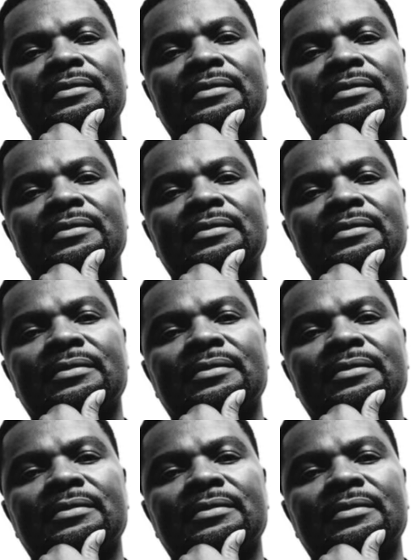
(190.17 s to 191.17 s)

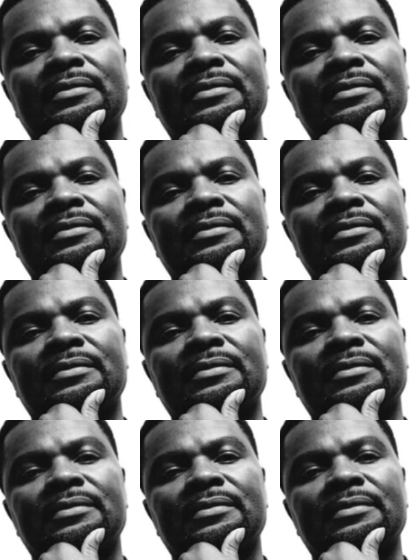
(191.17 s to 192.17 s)

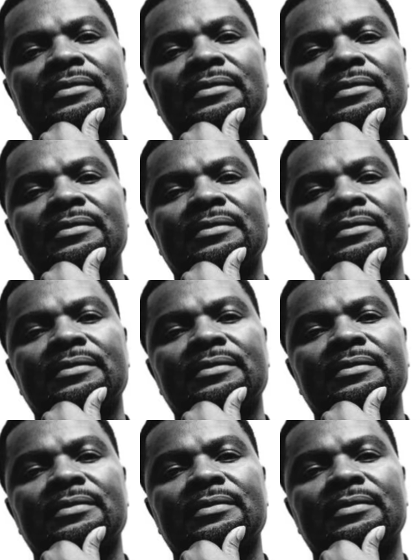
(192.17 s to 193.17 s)

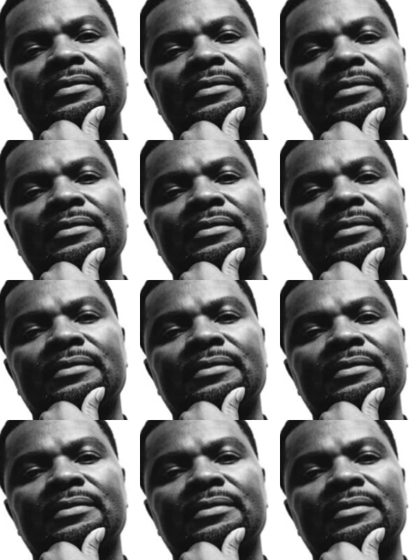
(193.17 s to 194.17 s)

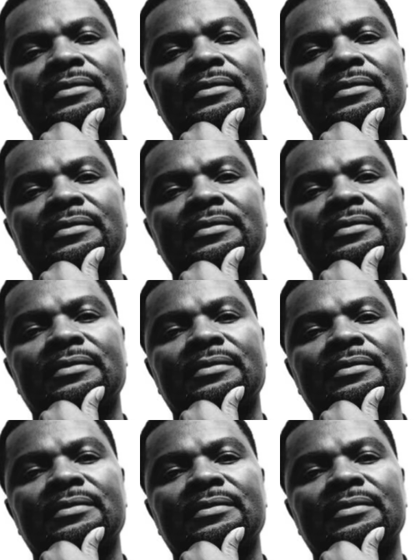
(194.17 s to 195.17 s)

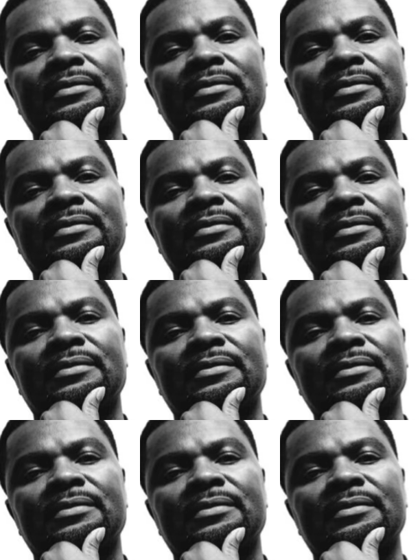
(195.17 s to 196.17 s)

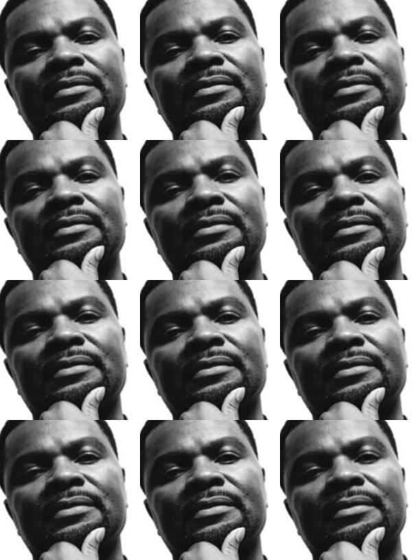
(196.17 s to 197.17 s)

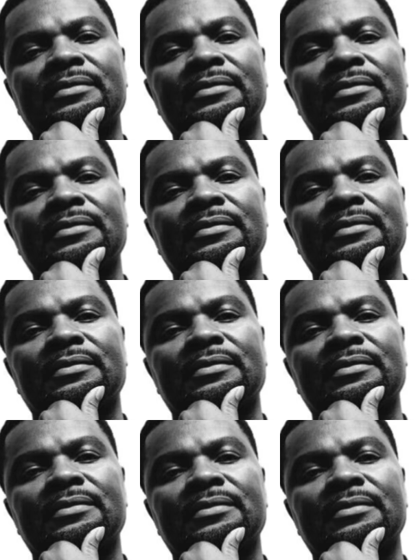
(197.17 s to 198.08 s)
No words are spoken by the person on screen.